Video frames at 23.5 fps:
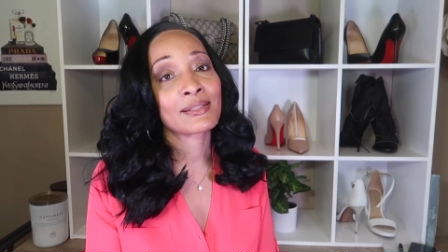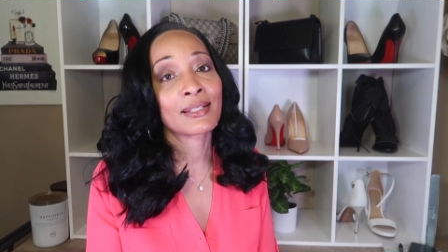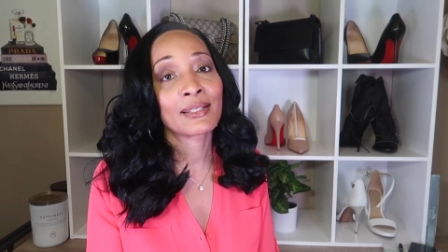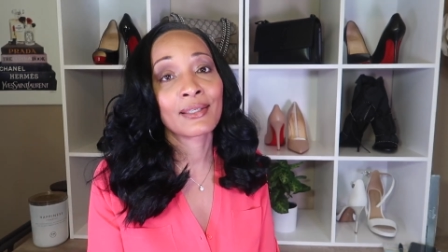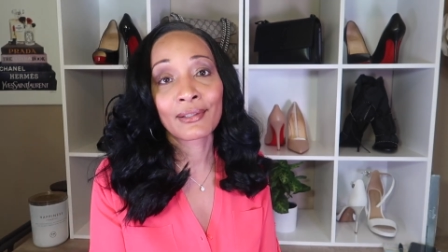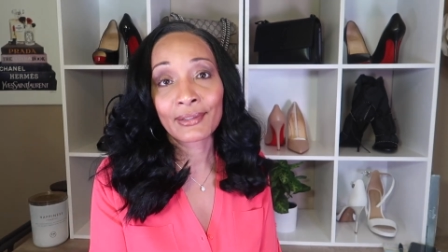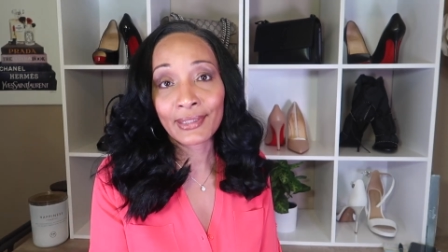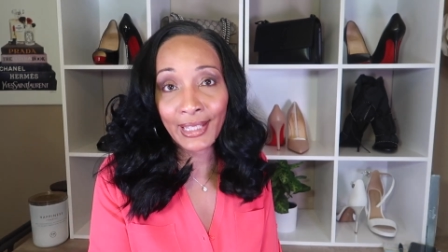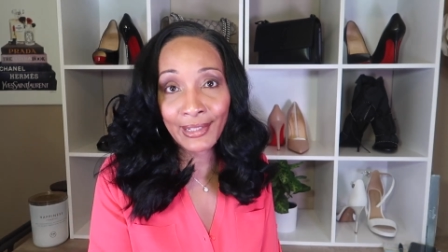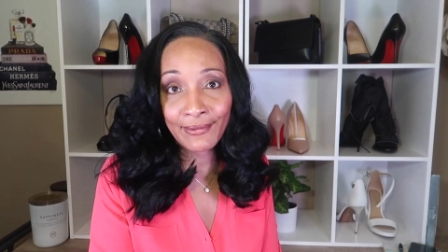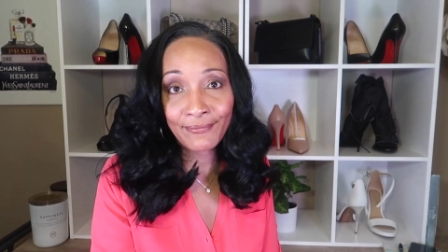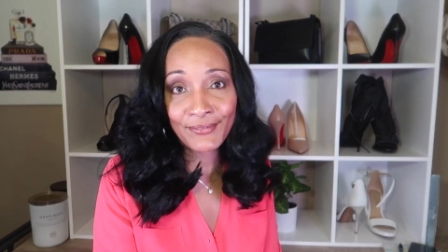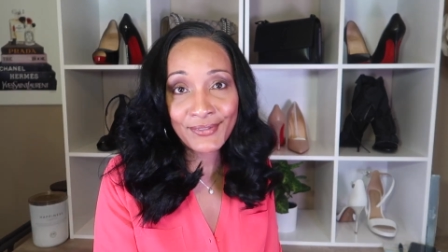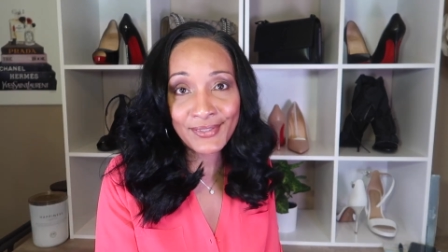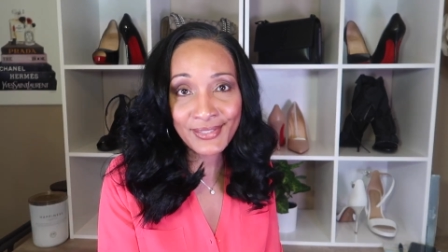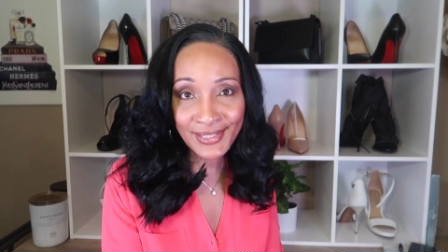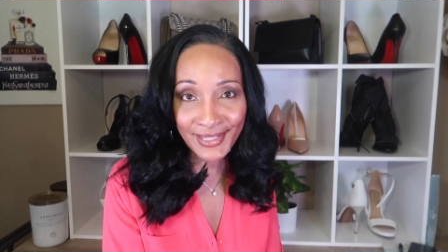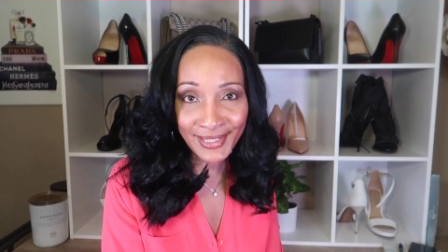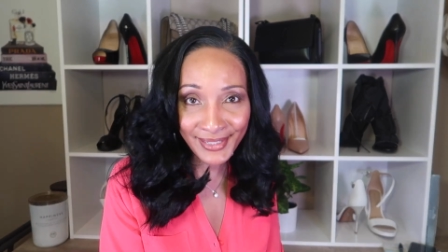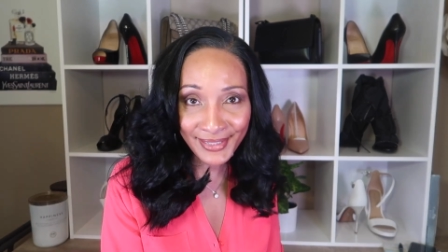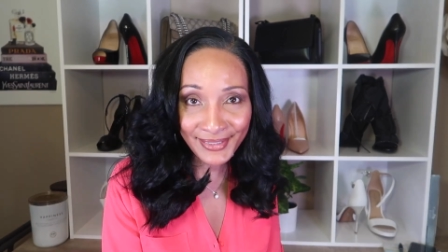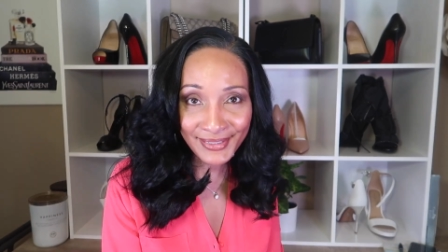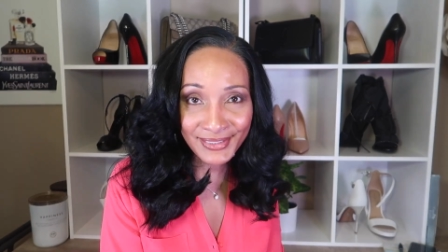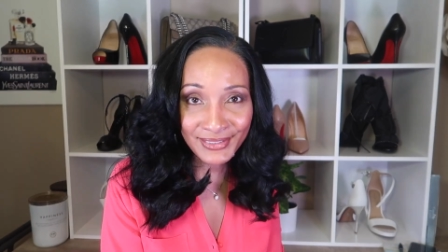still late for
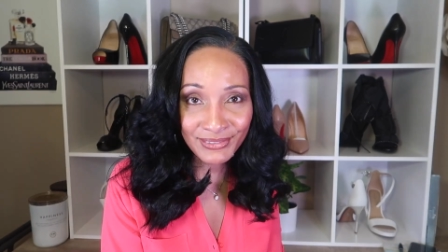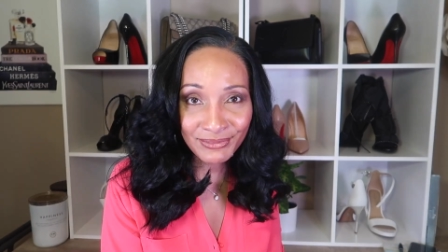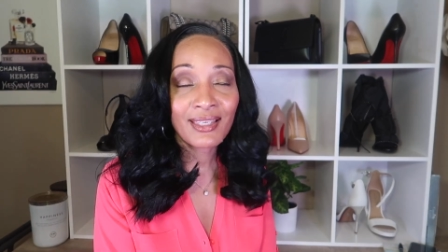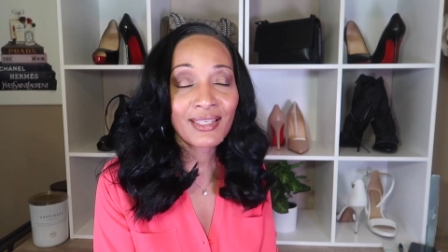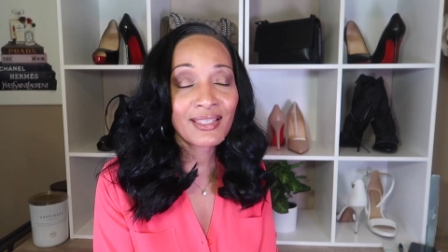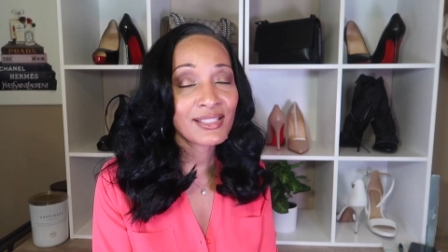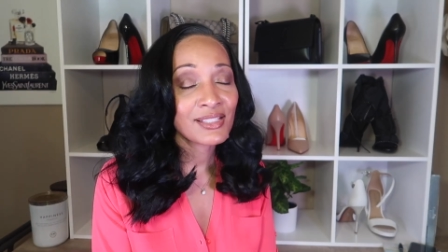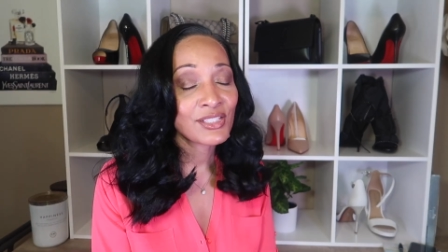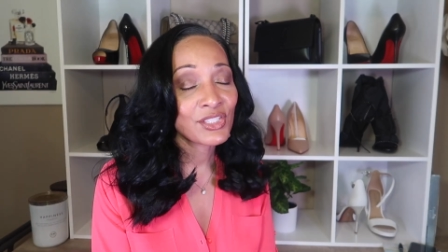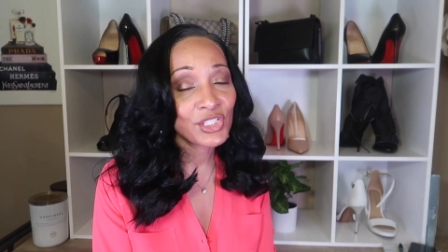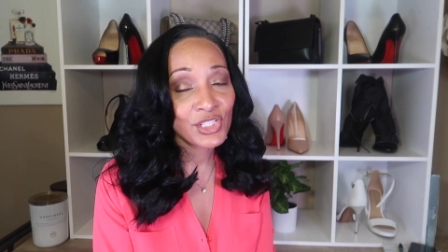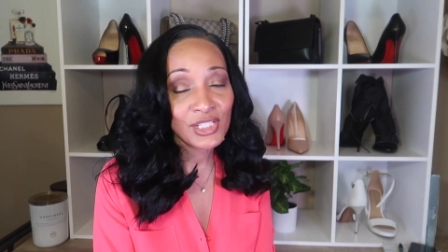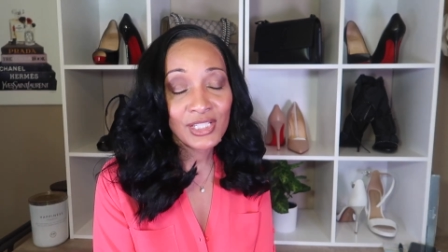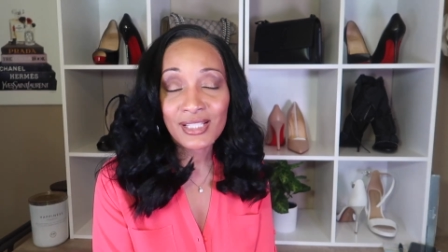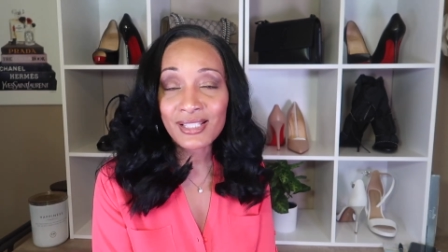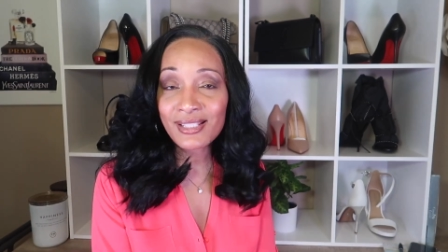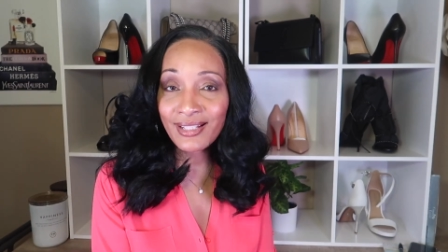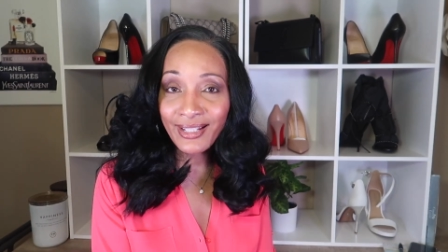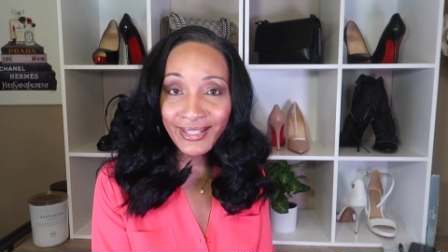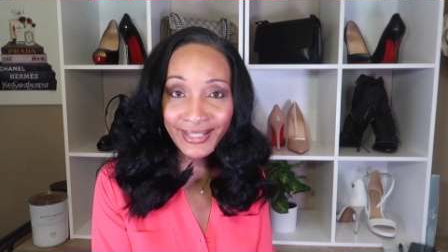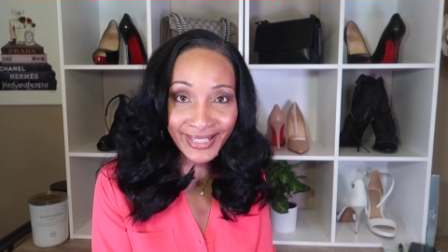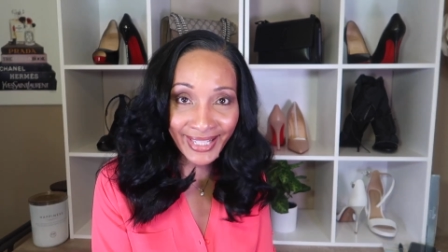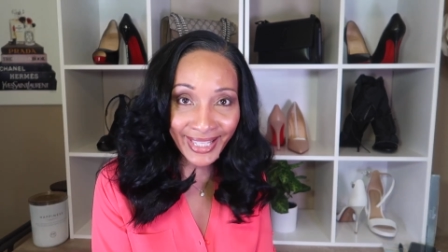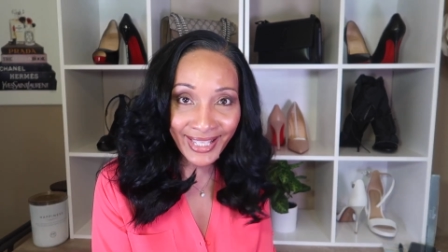6. He is
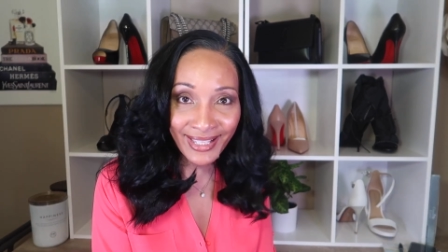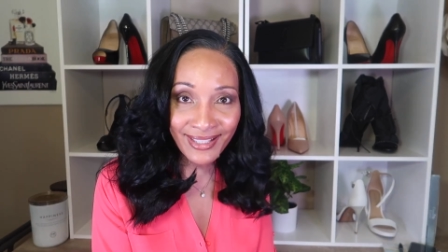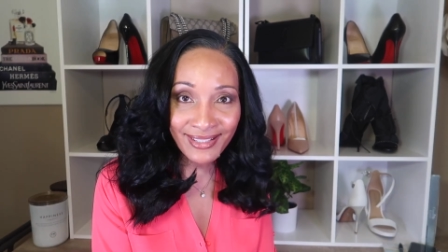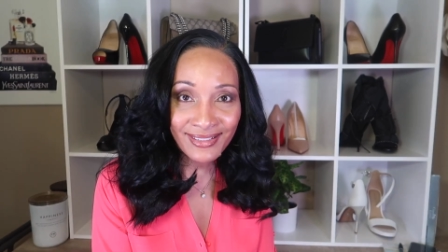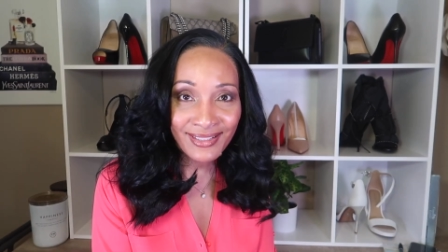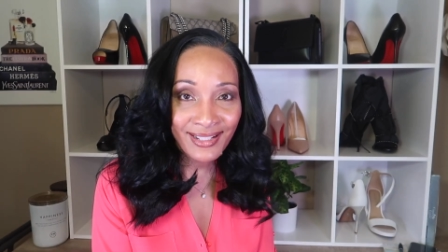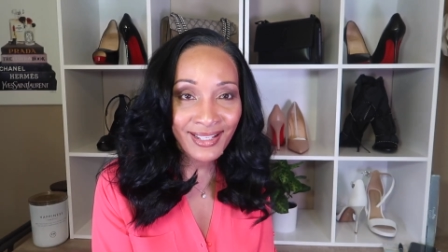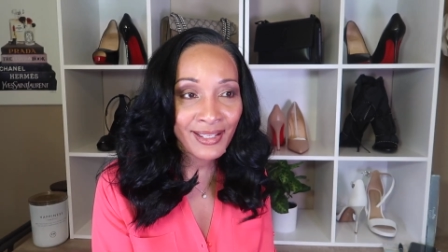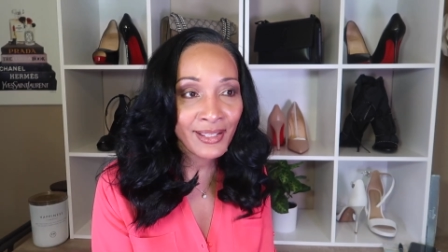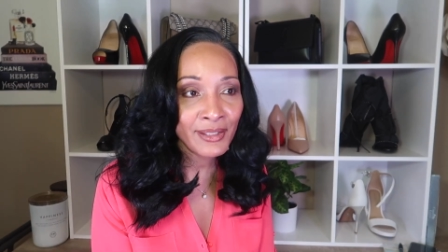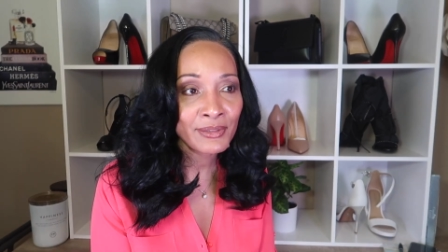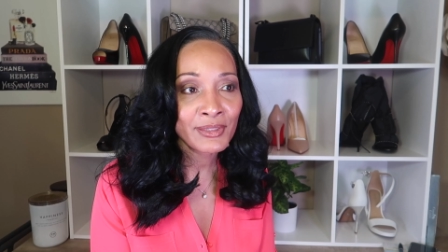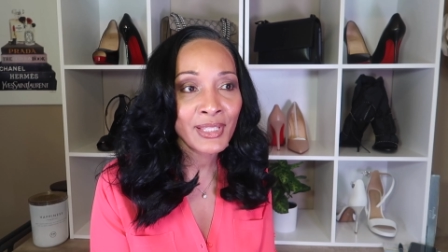just late.